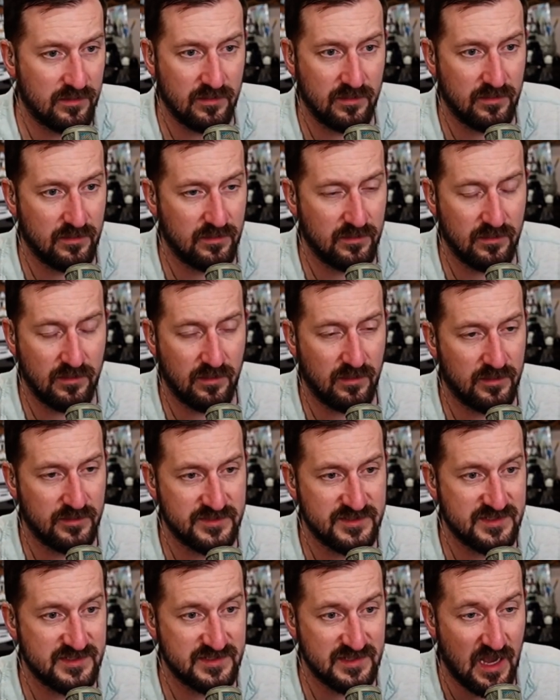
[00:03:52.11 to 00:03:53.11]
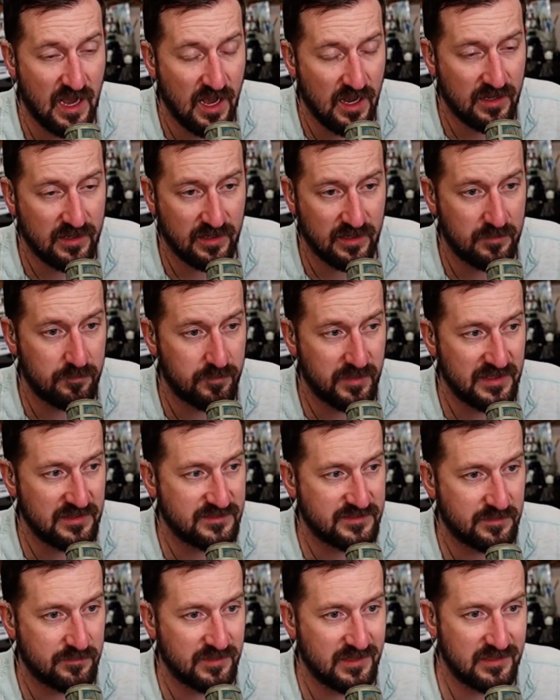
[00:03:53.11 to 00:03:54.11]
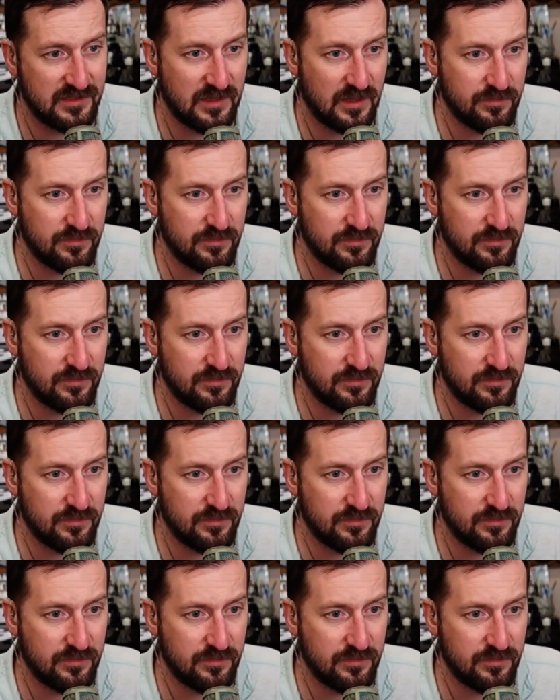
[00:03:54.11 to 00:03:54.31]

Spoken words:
a sock, and beat someone to